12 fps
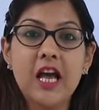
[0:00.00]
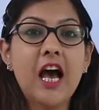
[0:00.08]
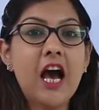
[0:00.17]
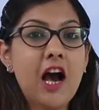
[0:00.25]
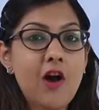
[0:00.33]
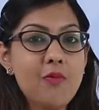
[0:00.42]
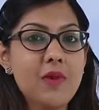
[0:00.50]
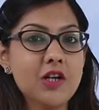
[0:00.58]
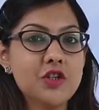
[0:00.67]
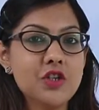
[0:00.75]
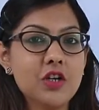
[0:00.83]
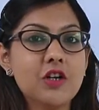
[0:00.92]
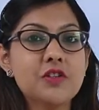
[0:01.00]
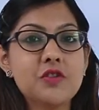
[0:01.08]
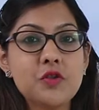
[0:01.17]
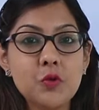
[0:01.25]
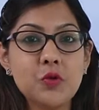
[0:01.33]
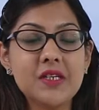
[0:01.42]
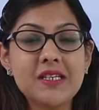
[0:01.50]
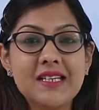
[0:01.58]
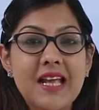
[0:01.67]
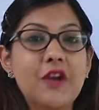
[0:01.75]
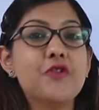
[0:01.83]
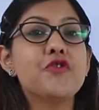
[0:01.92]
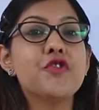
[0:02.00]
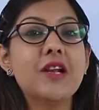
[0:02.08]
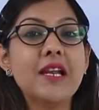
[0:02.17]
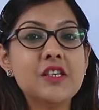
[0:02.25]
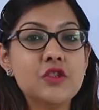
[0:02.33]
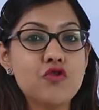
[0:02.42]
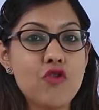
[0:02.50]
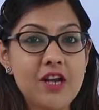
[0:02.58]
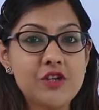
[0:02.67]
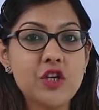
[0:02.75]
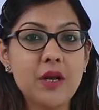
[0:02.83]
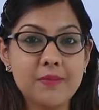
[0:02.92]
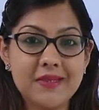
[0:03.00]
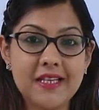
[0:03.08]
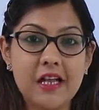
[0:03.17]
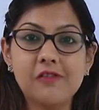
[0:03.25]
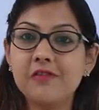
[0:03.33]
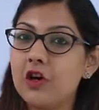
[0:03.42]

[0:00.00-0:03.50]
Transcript: how much a student can really stretch himself